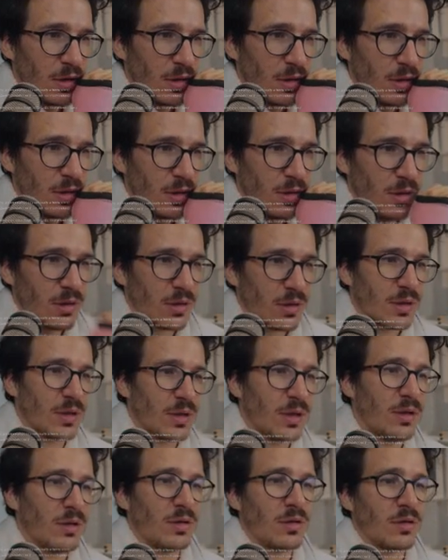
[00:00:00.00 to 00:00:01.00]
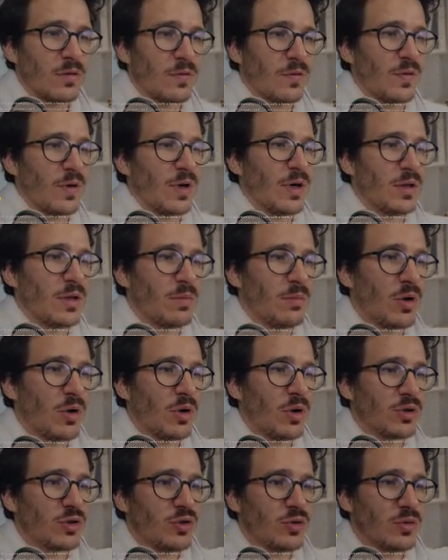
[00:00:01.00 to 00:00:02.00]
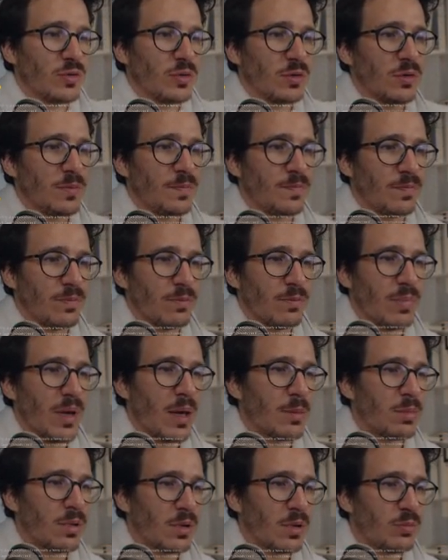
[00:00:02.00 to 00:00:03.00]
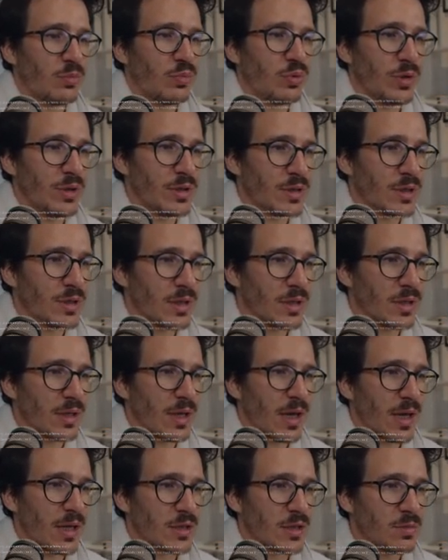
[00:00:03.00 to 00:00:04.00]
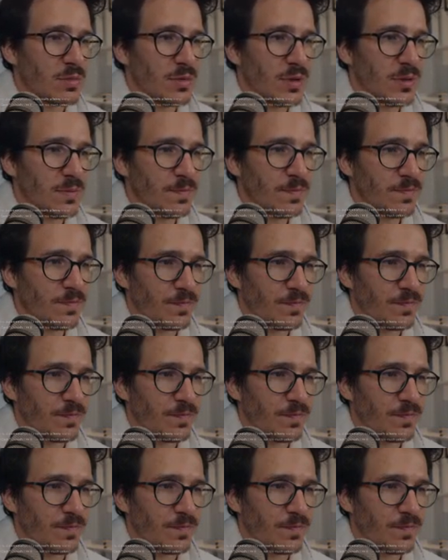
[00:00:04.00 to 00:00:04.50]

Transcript: Uh, cannot find module Babel preset Gatsby